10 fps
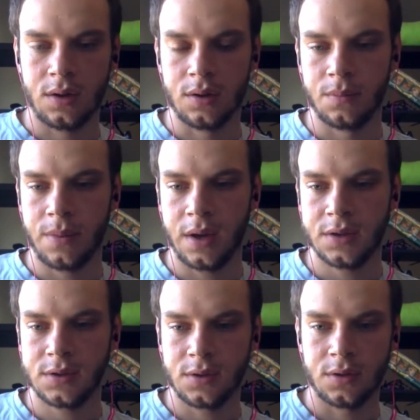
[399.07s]

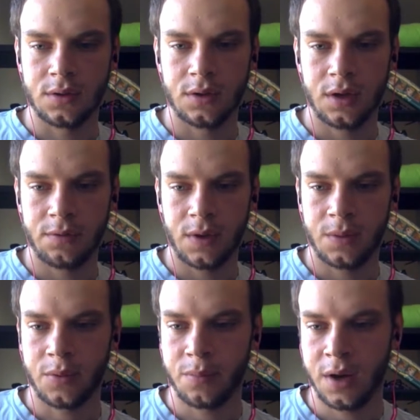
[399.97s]
based on the
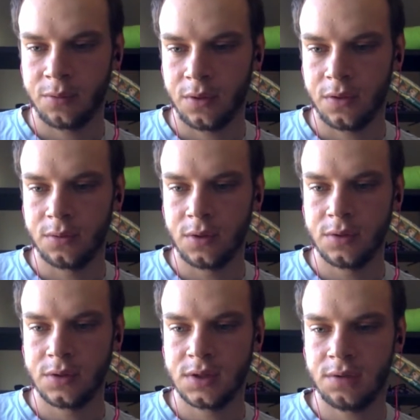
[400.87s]
available bandwidth to the
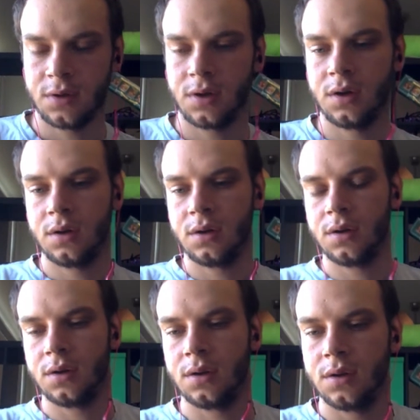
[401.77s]
receiver,
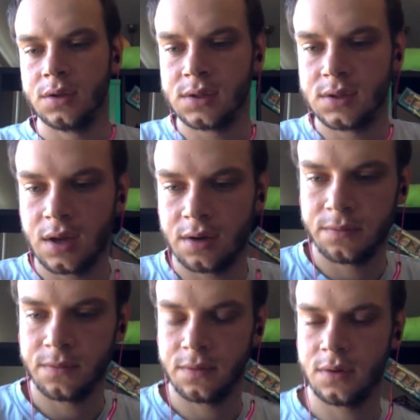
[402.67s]
instead
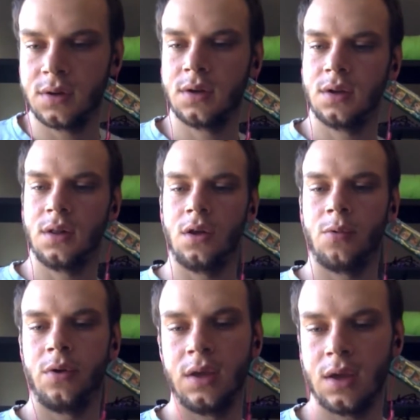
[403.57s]
of
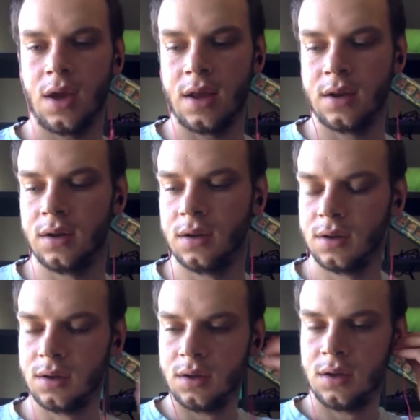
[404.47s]
lowering n
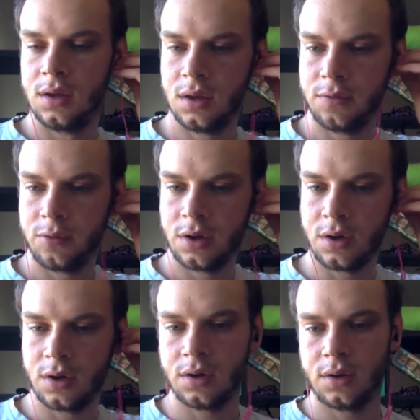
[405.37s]
if we
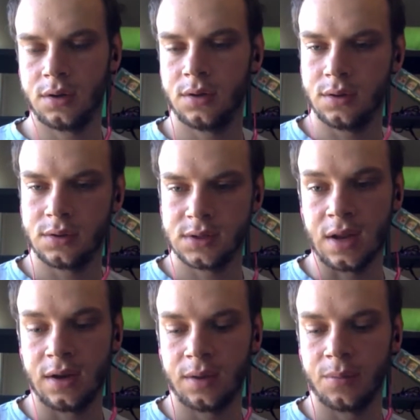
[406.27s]
are
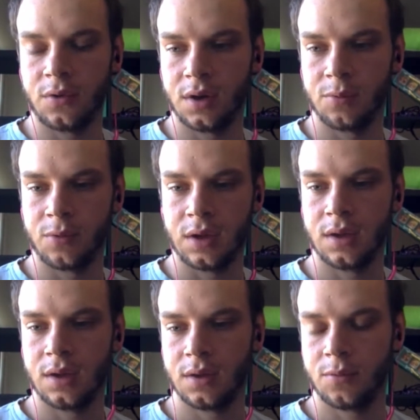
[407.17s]
sending more than we
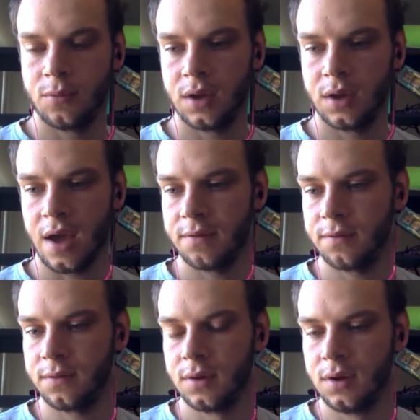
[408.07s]
have,
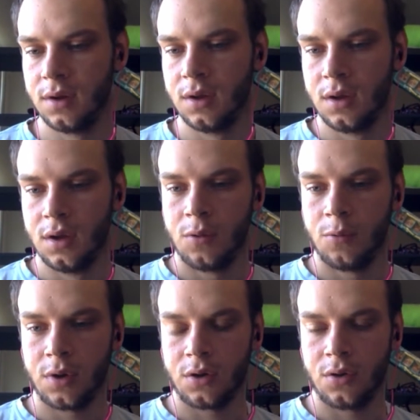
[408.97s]

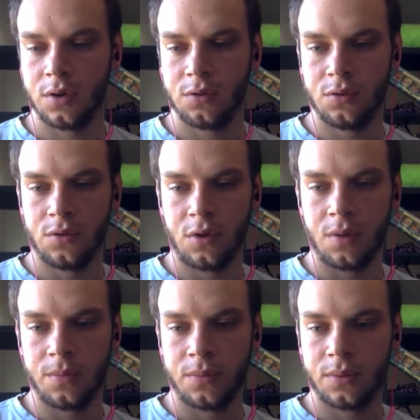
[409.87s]
we are going to
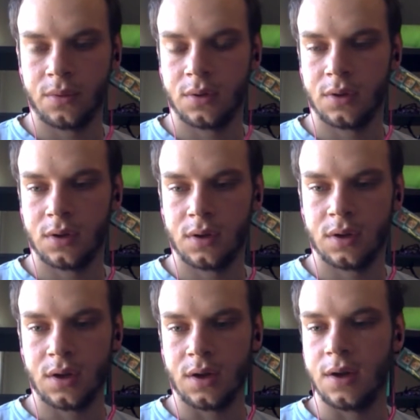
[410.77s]
drop
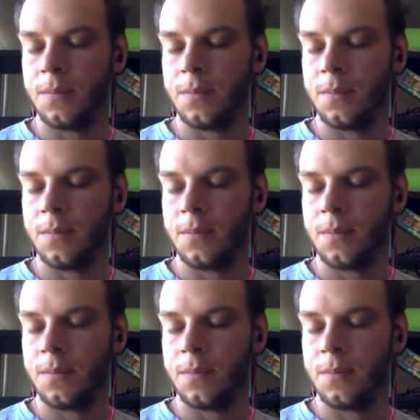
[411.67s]
the